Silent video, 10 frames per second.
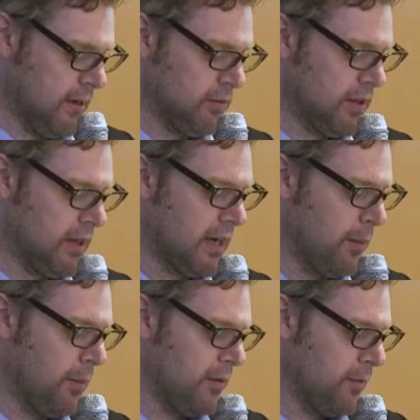was only a
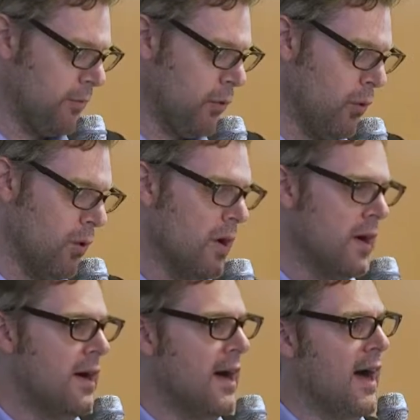couple of months before
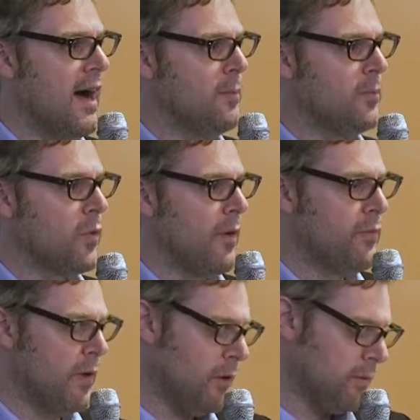
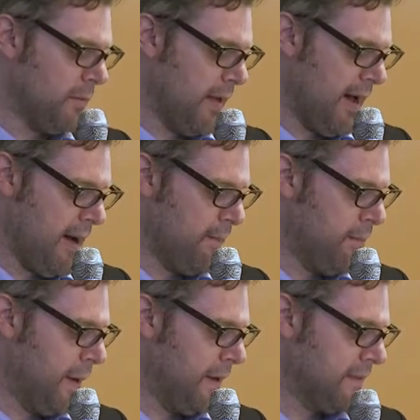Grenfell.
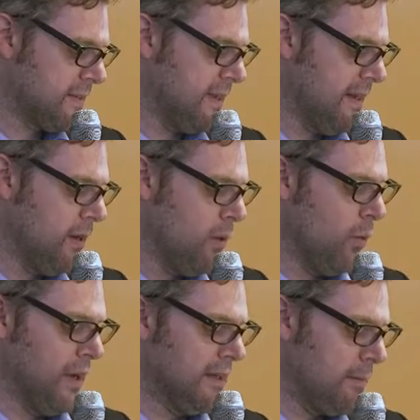But
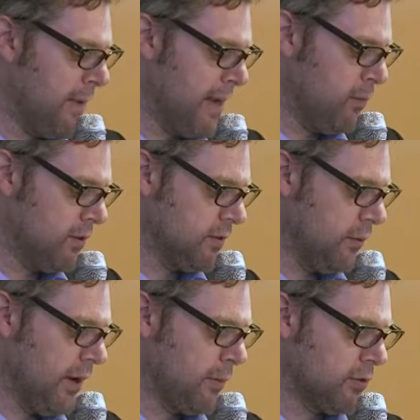what it did mean was that
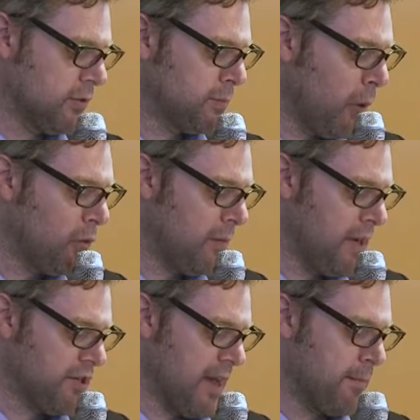we were able to respond
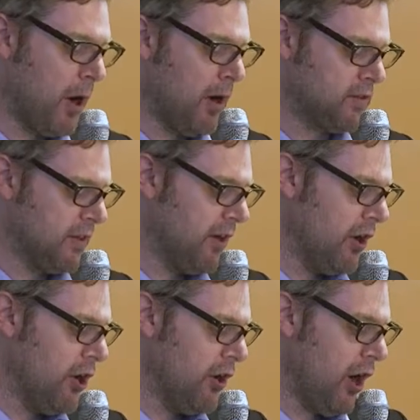immediately and pass on
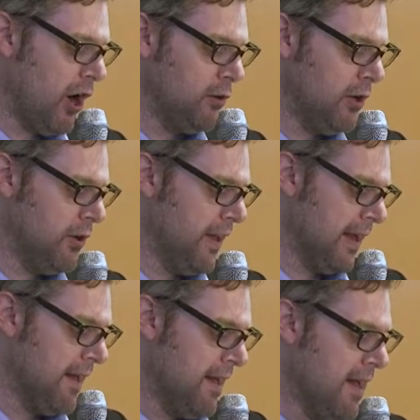our own
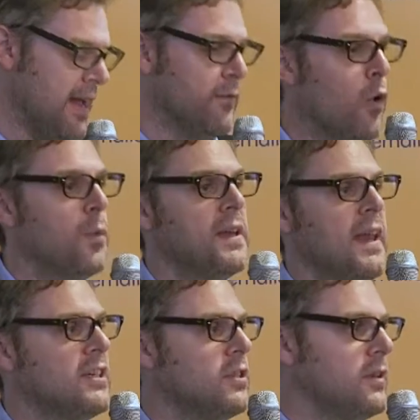learning, informing the
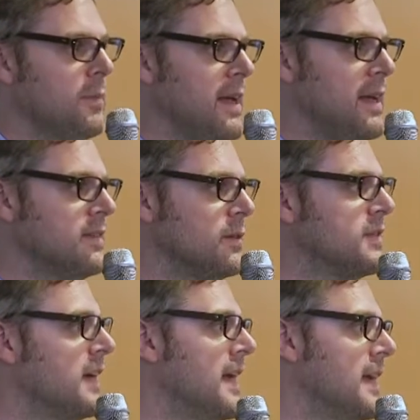national debate, as I
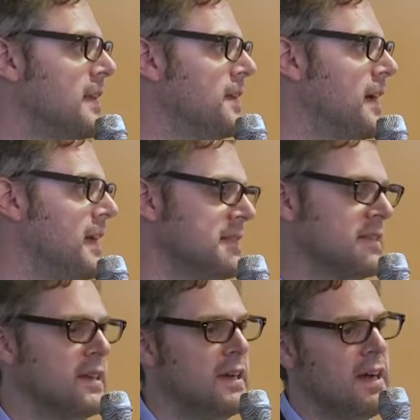was saying, in the
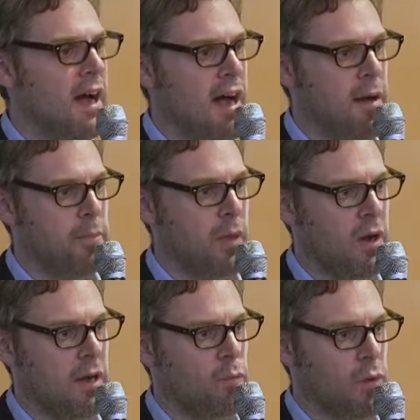days
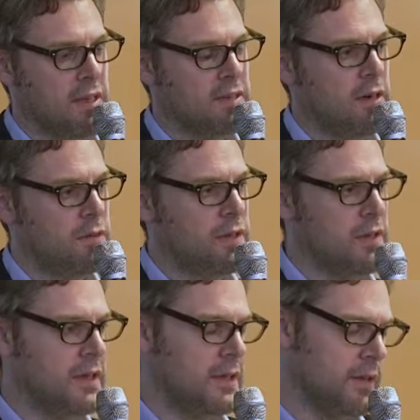and weeks after
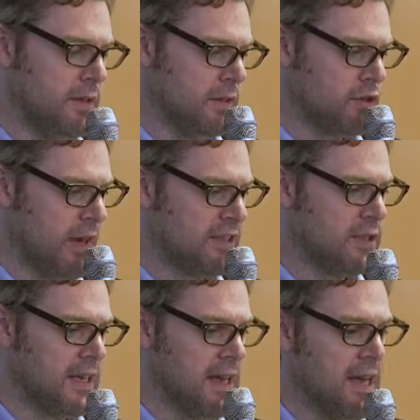the
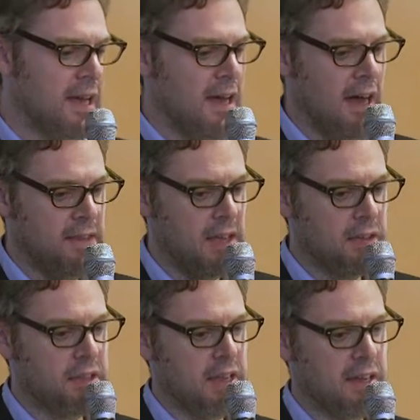tragedy. And the
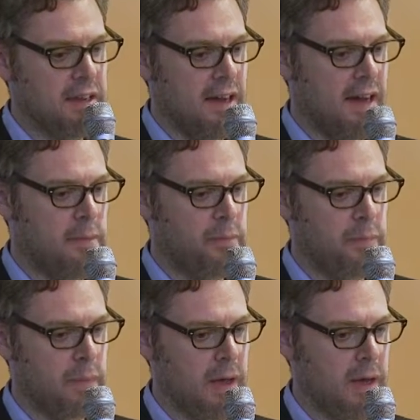other thing,
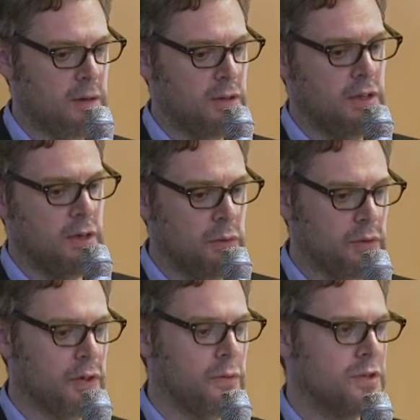we were
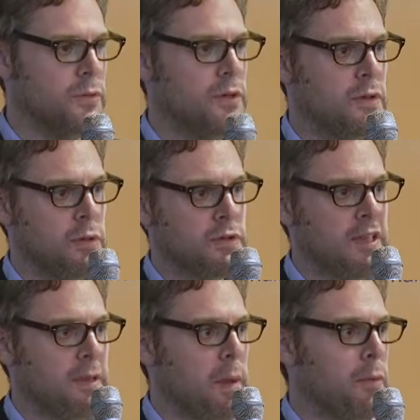doing was we were
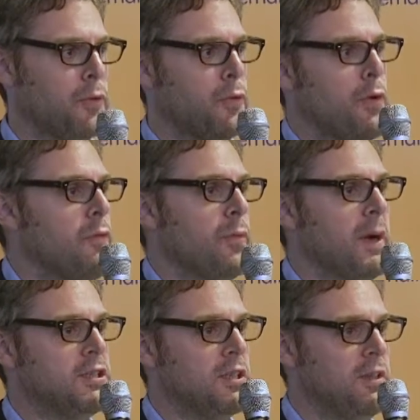sending people through
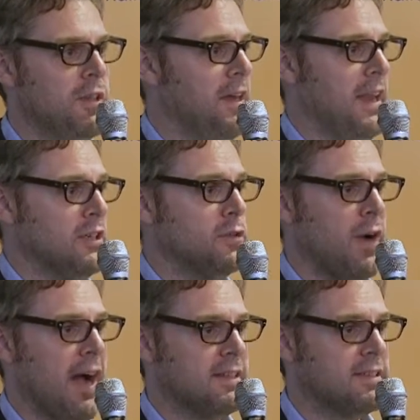information that, in actual
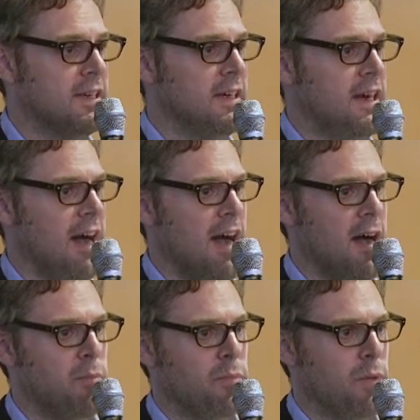fact,
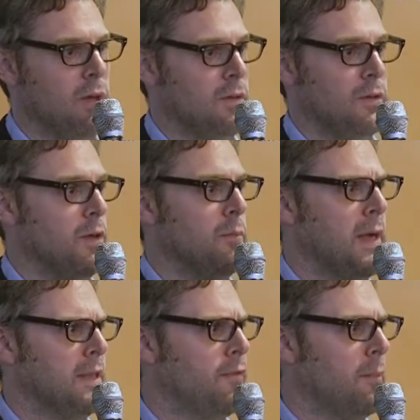that
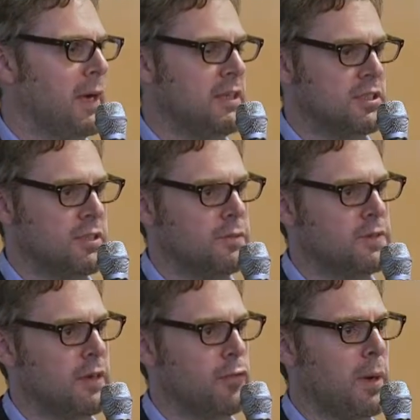made the front pages of
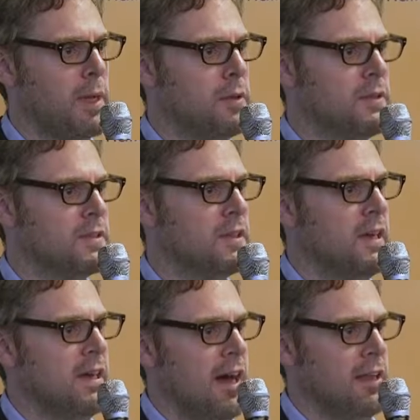several papers,
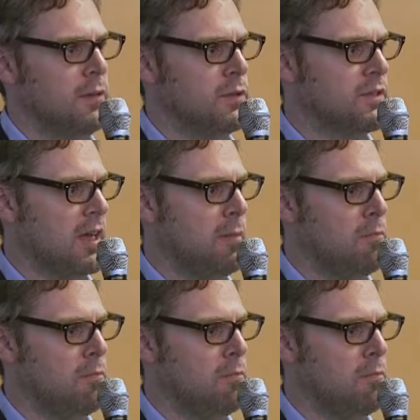and it was